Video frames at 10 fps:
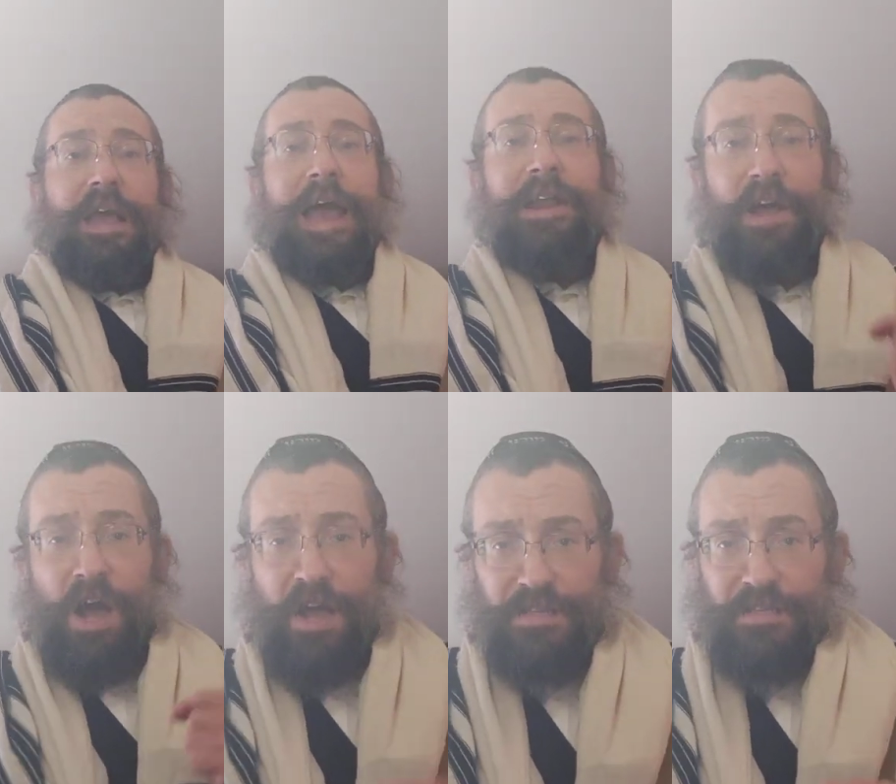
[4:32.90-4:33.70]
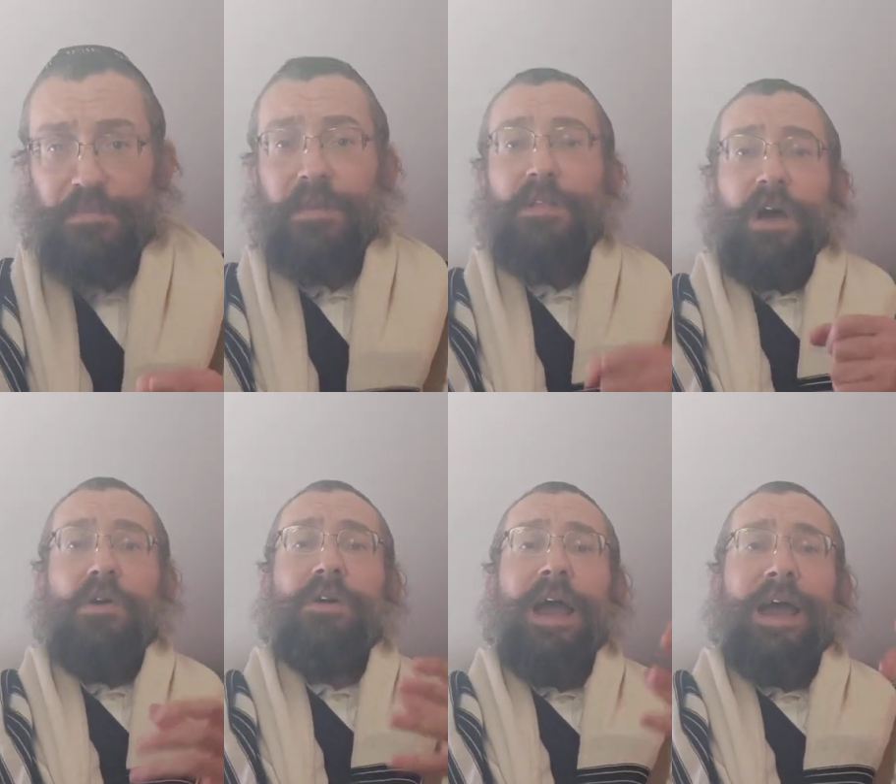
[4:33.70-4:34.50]
and us
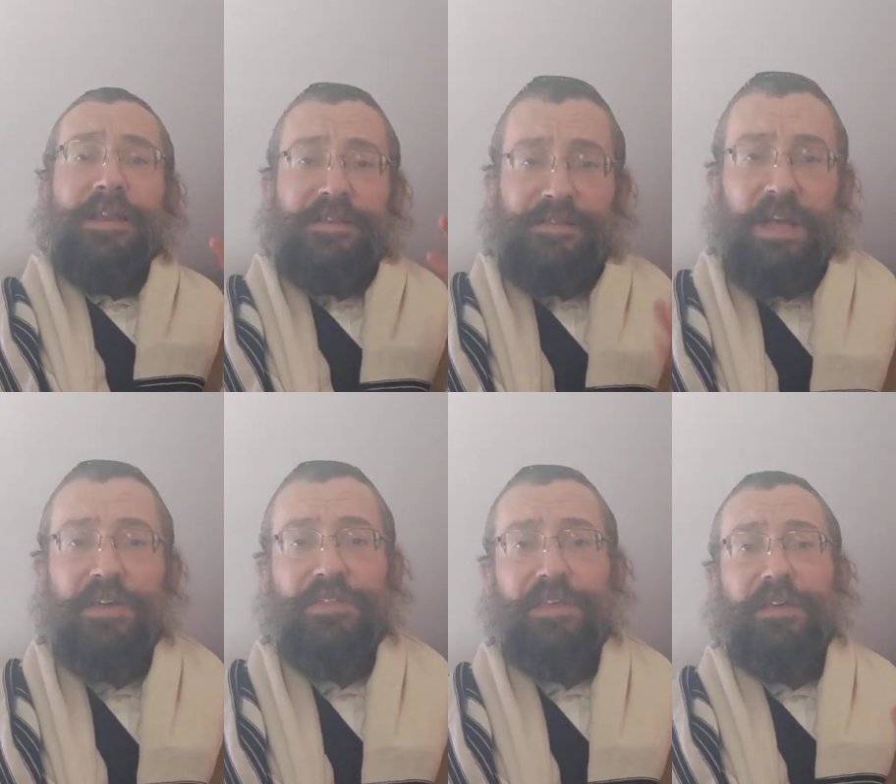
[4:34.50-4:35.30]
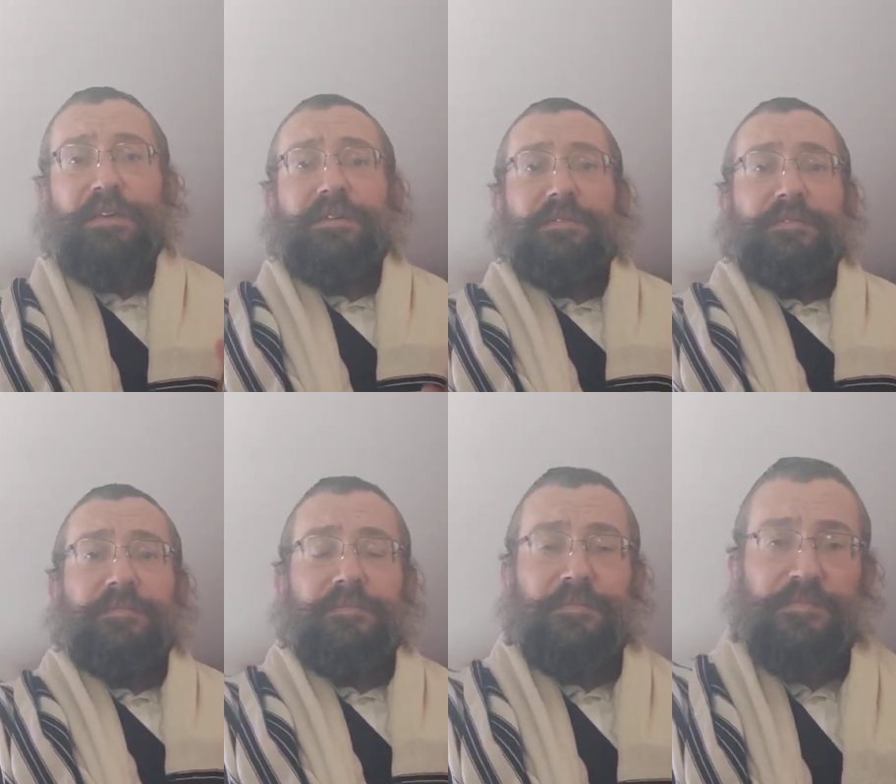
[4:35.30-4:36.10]
below God is nothing.
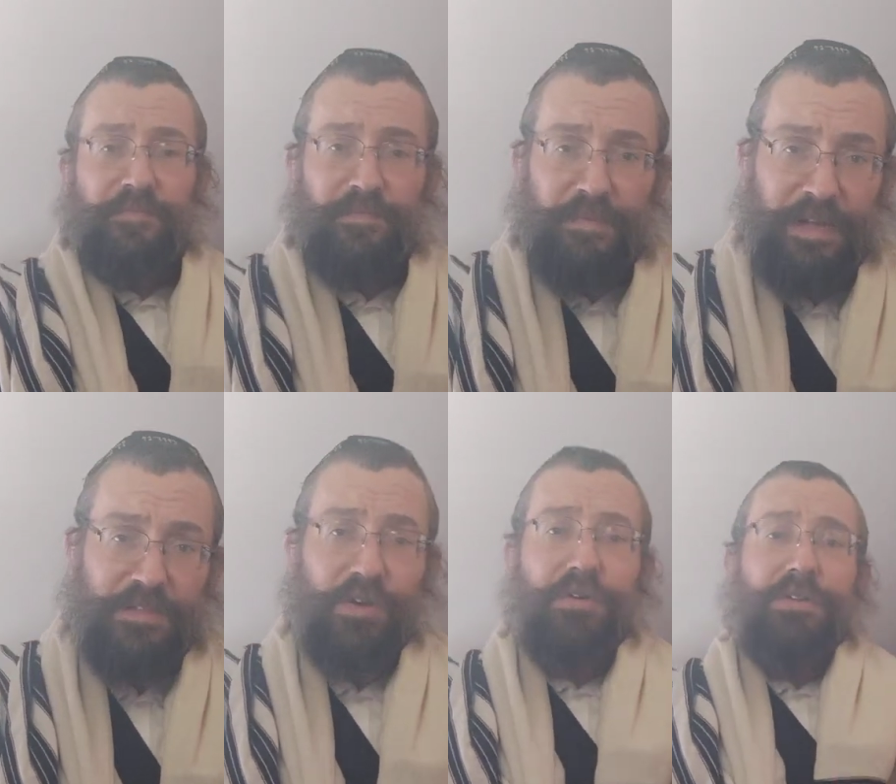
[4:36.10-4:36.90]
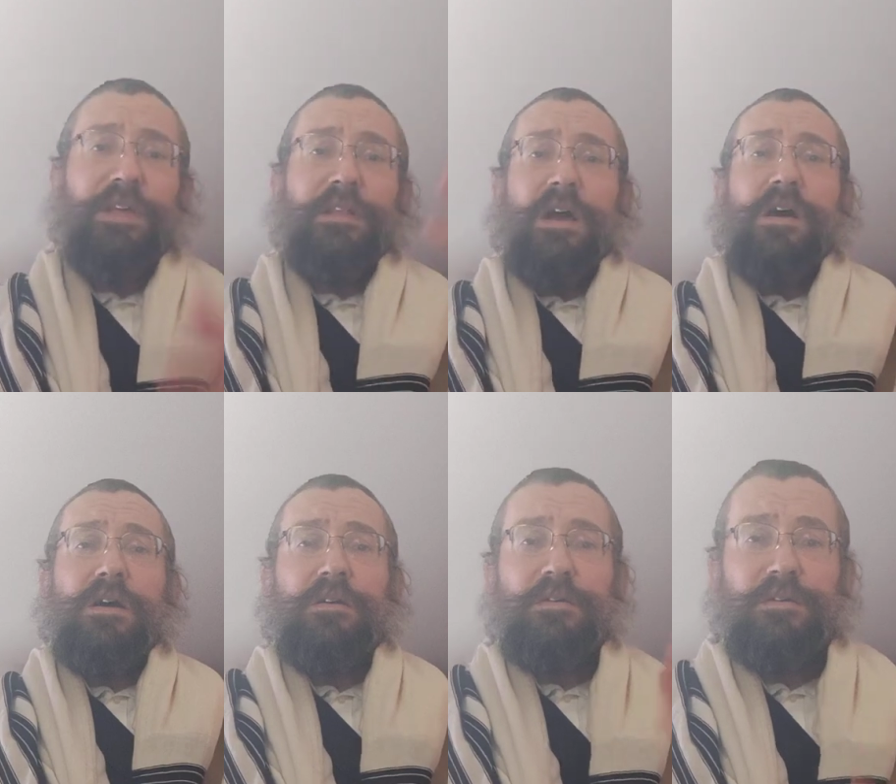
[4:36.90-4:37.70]
That's Yichud
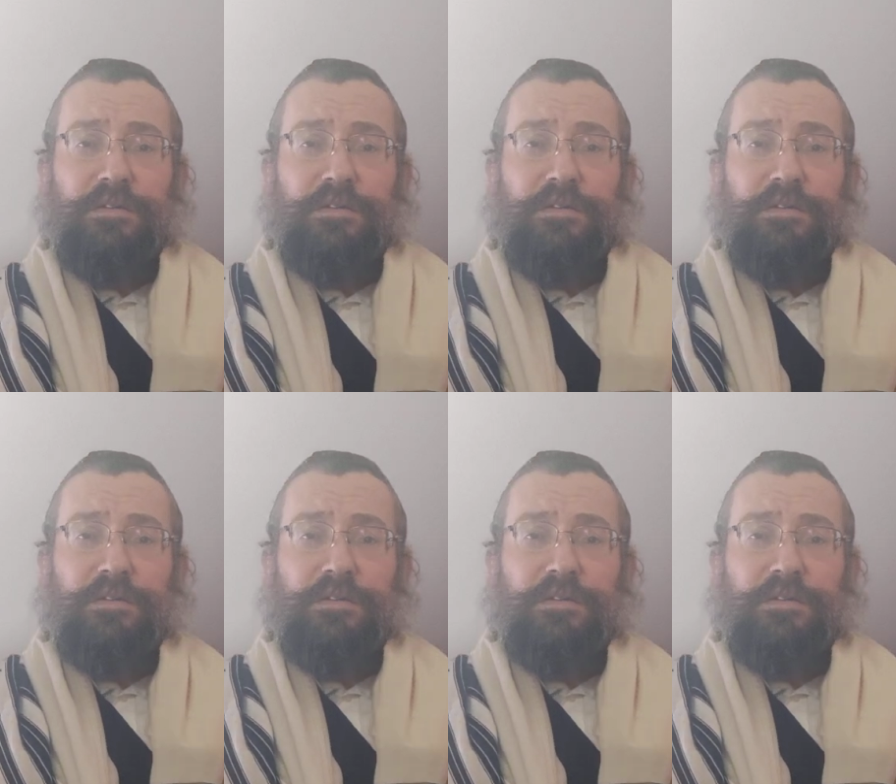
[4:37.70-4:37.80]
Ilah.